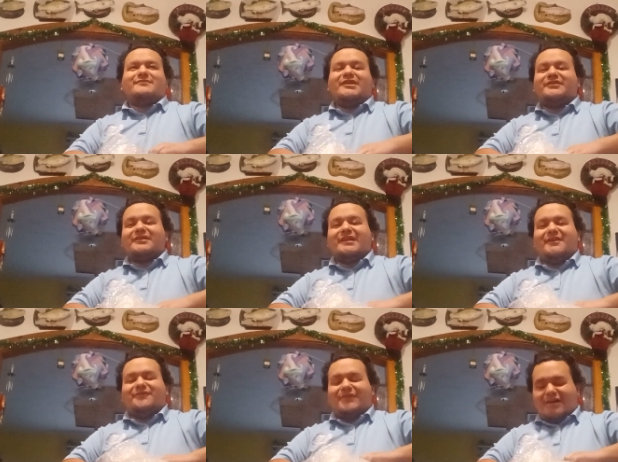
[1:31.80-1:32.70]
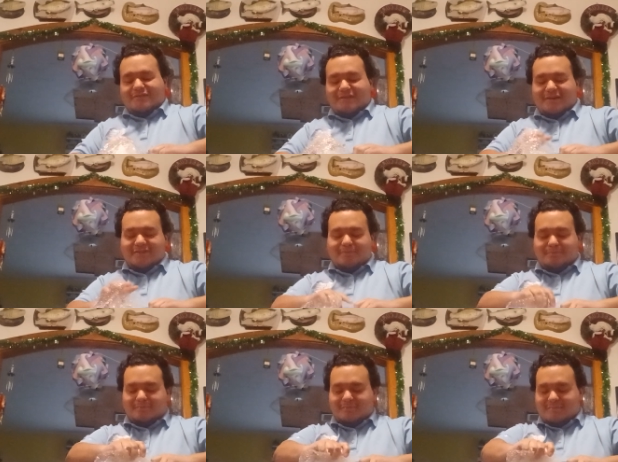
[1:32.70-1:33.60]
This is a late Valentine's
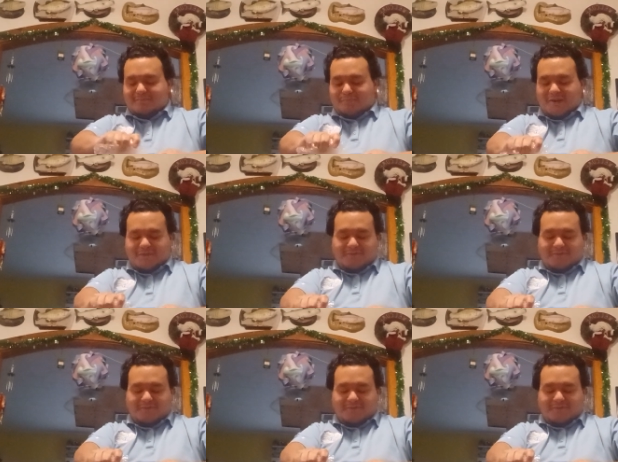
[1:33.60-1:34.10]
present